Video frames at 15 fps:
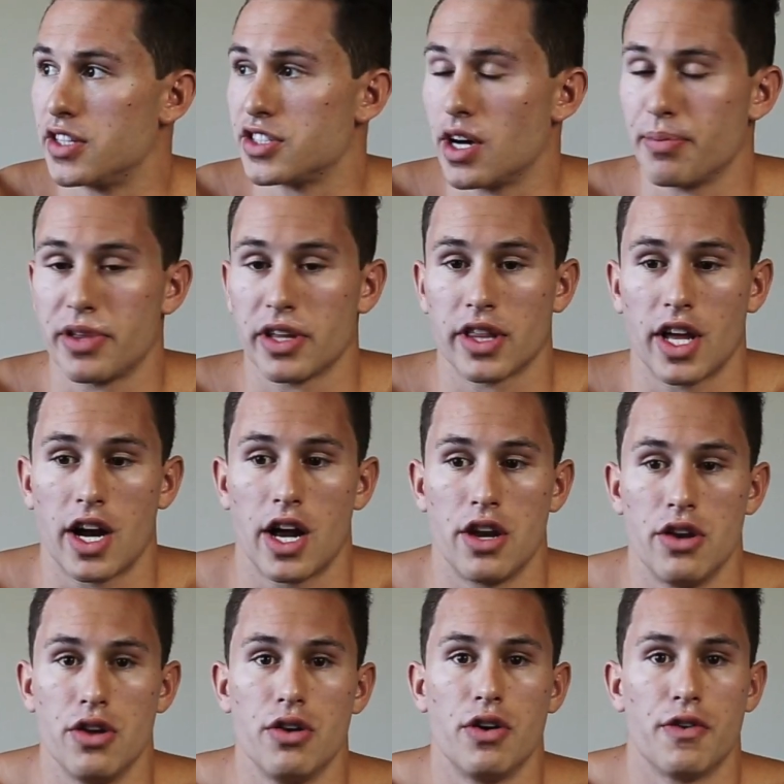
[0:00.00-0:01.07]
something that
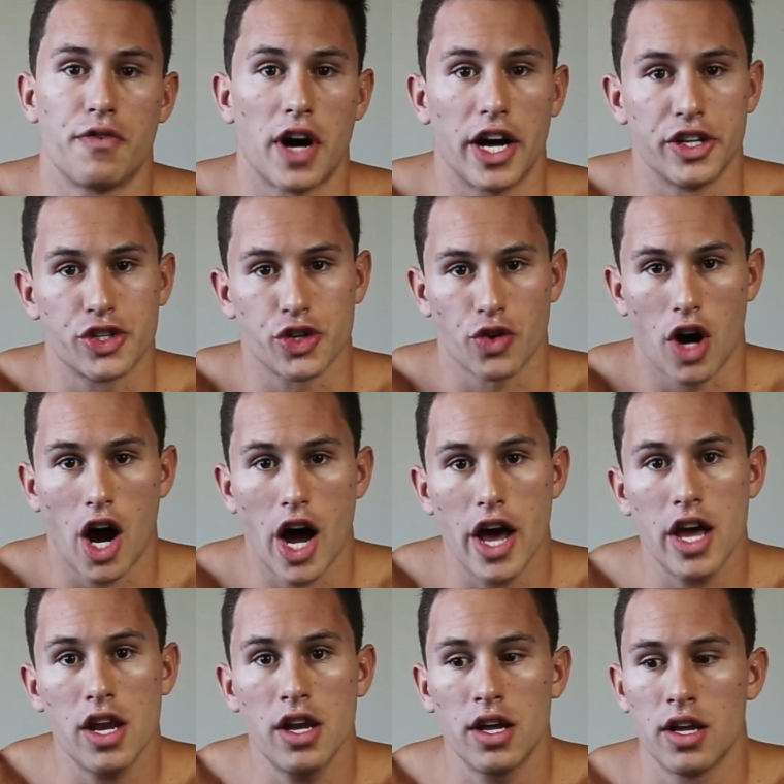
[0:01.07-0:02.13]
I knew if I
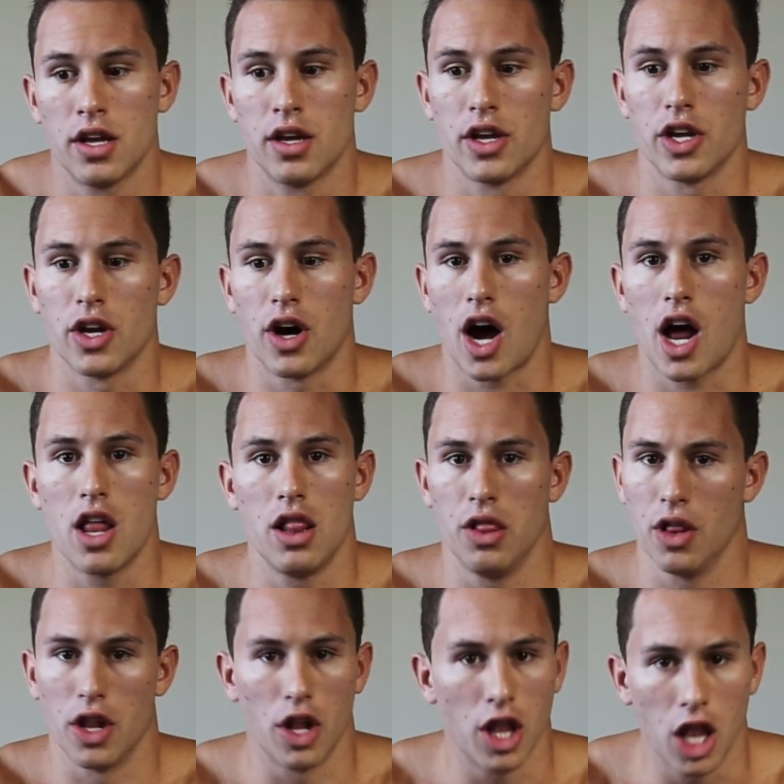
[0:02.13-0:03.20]
tried, I
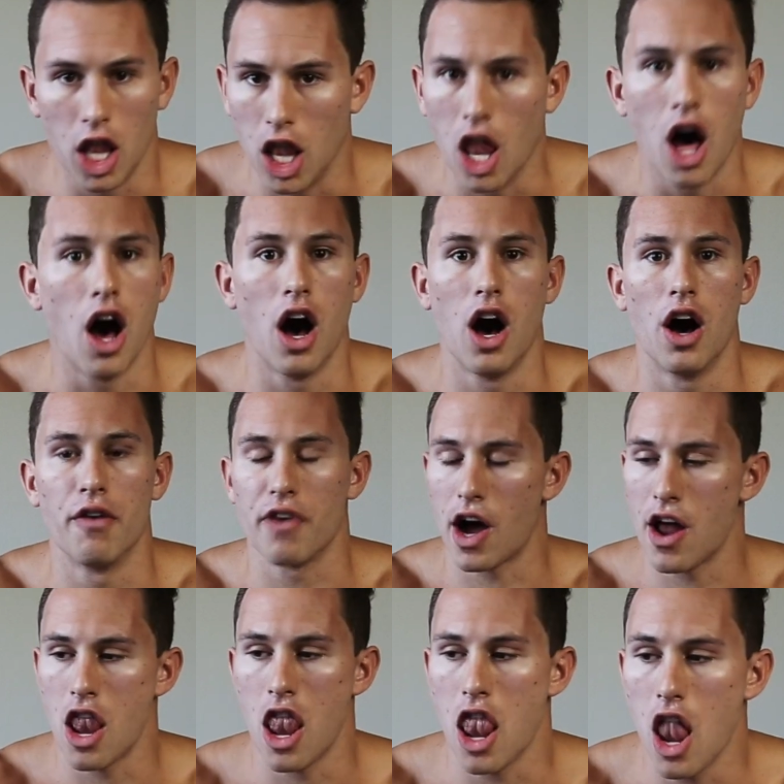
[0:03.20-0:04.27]

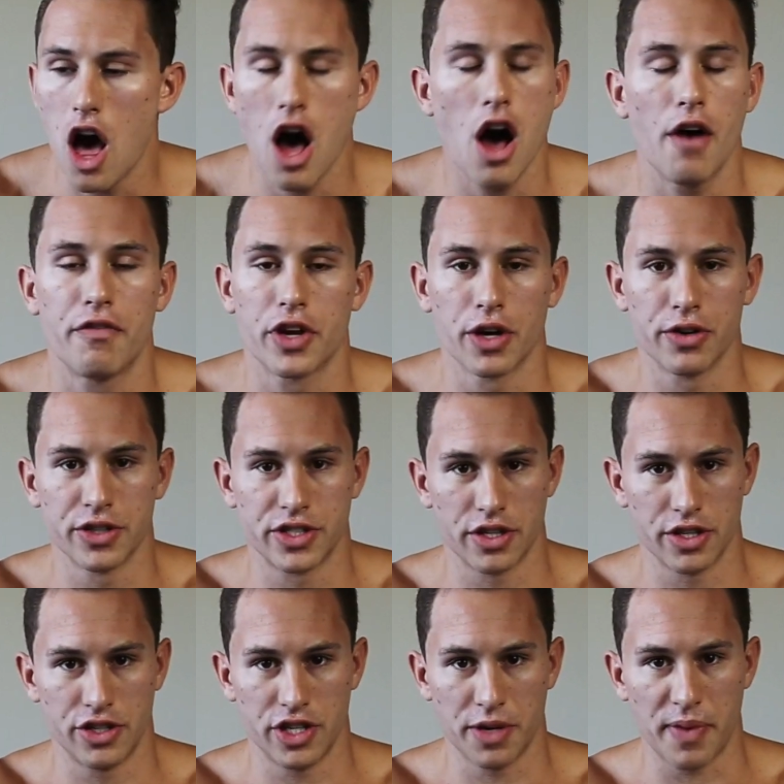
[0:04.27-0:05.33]
love going to
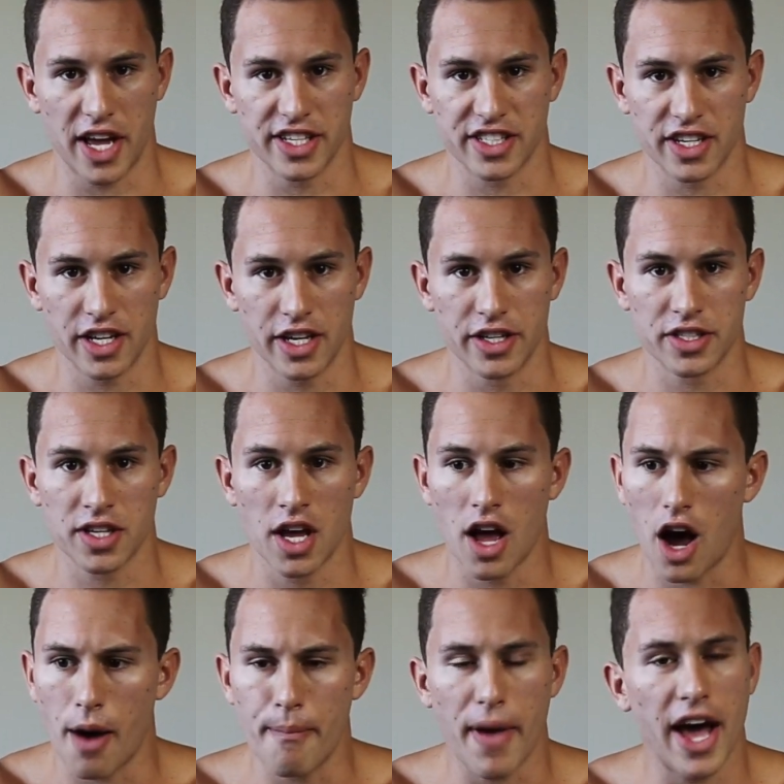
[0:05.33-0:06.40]
the gym as it is.
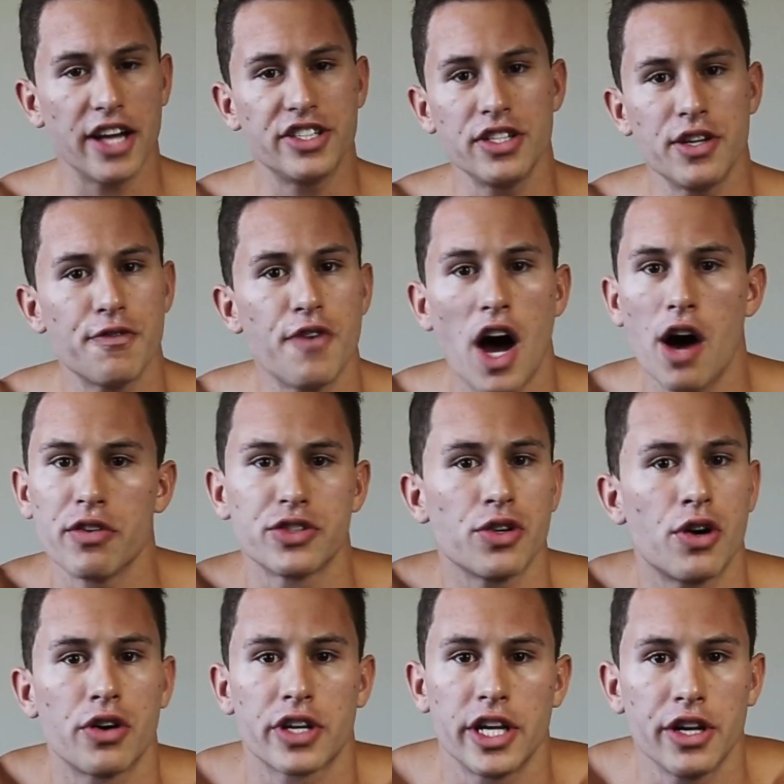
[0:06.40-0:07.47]
Imagine if I was
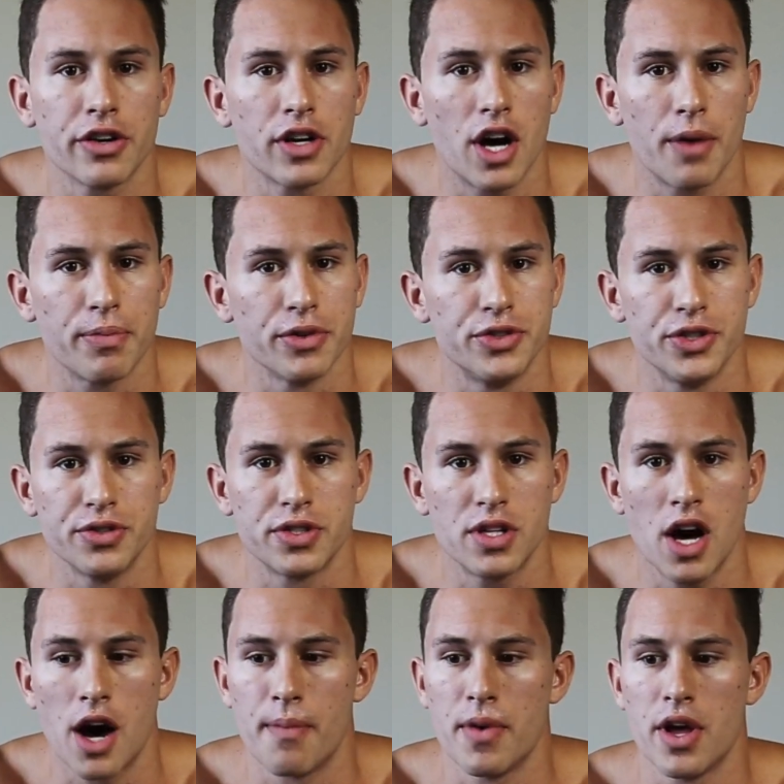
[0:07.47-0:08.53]
all geared up or juiced
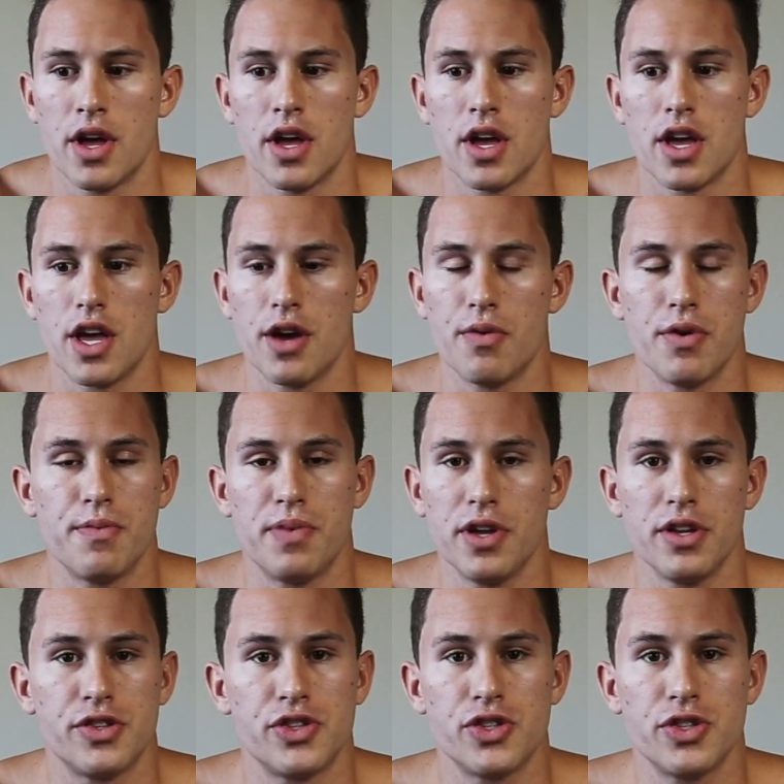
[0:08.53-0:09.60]
up. It would
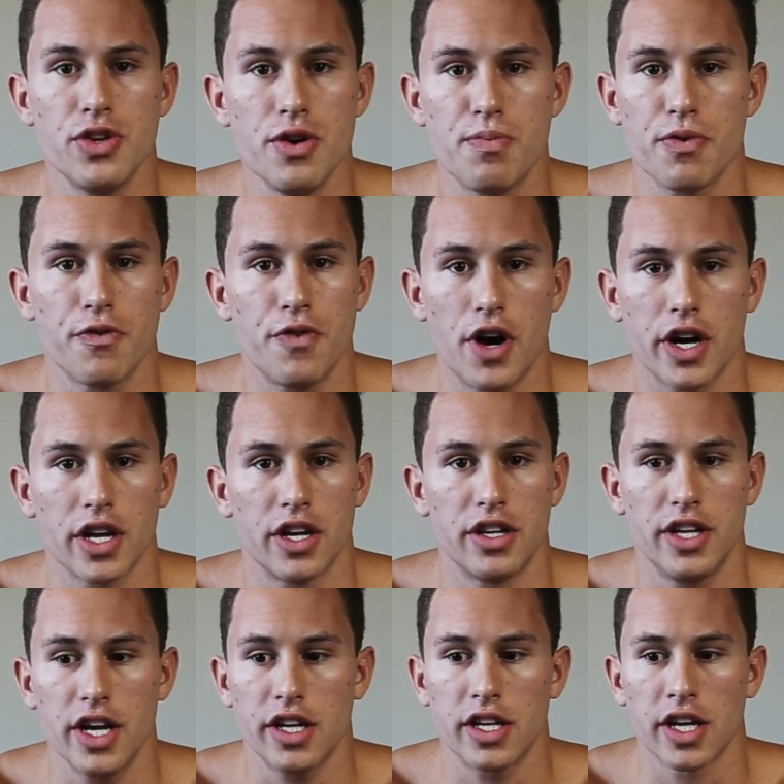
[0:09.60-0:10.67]
be super fucking
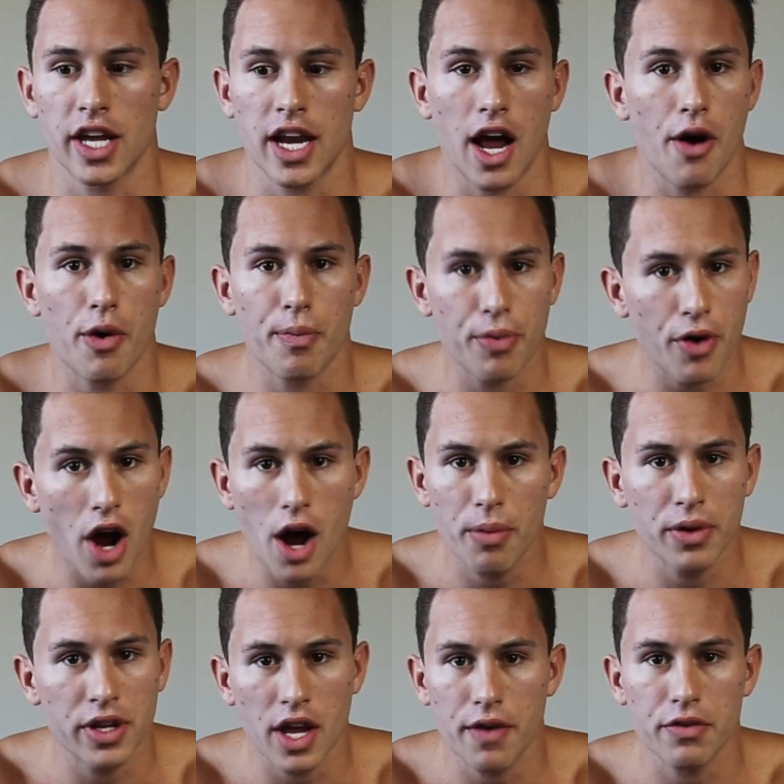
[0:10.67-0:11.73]
addicting, and I would
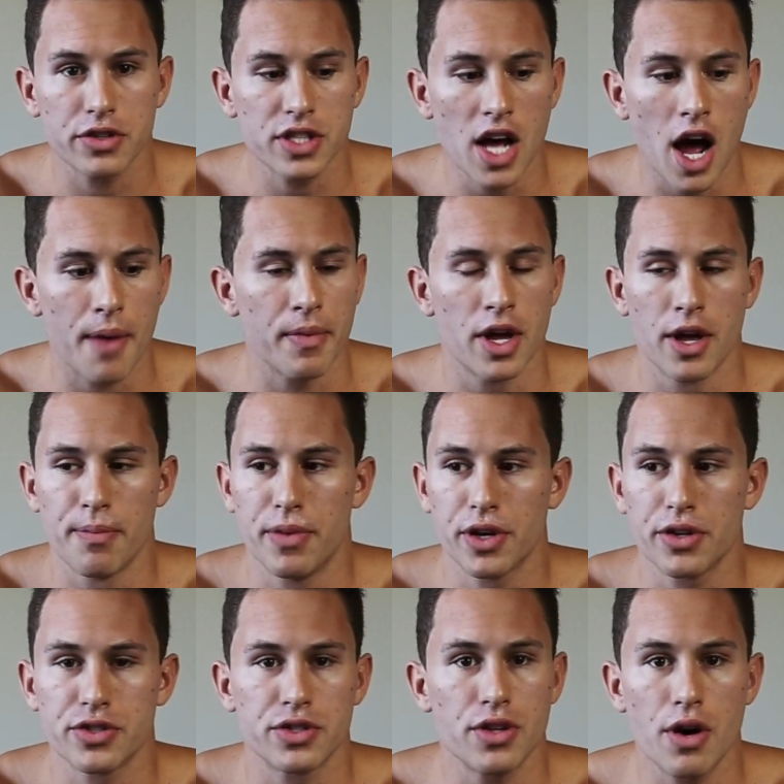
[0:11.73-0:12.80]
probably never stop,
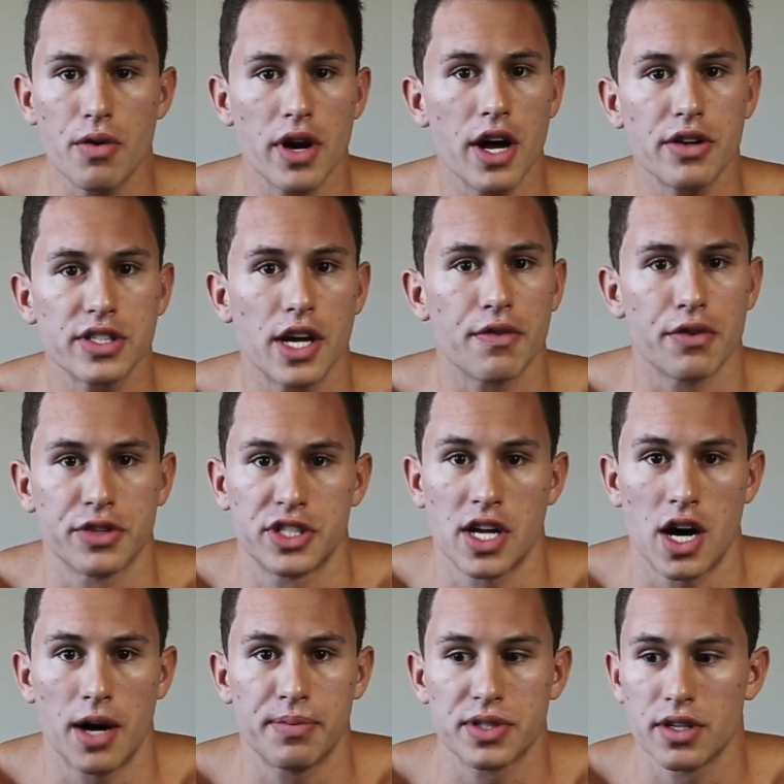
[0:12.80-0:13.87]
because no one else ever
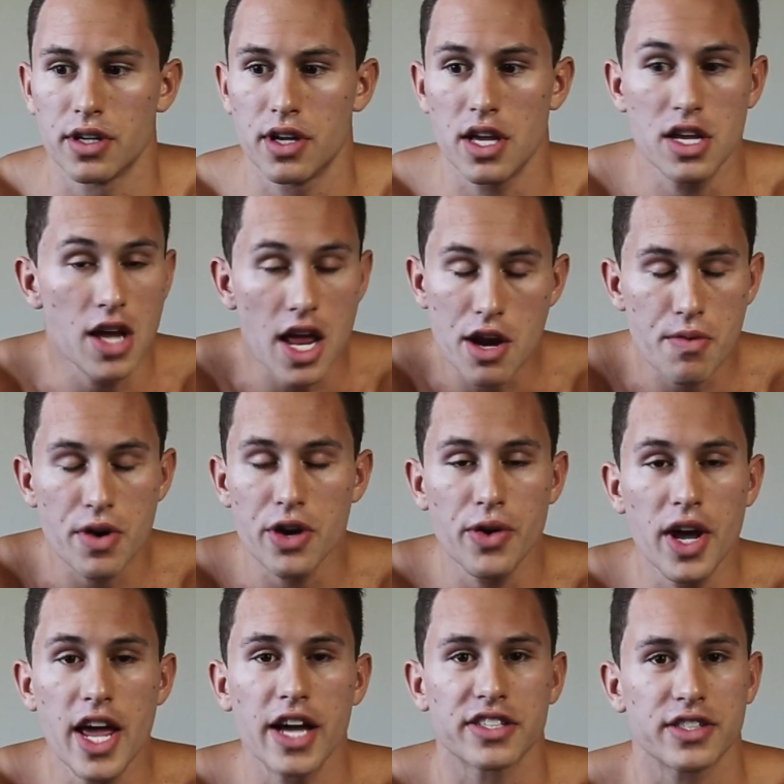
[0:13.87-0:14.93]
stops. Anyone who
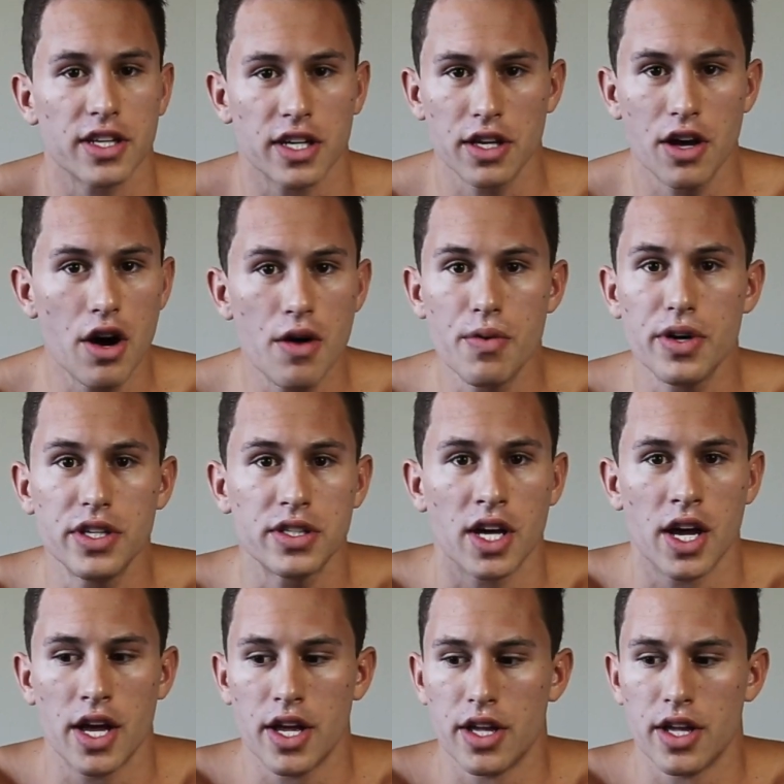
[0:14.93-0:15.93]
asks, they always,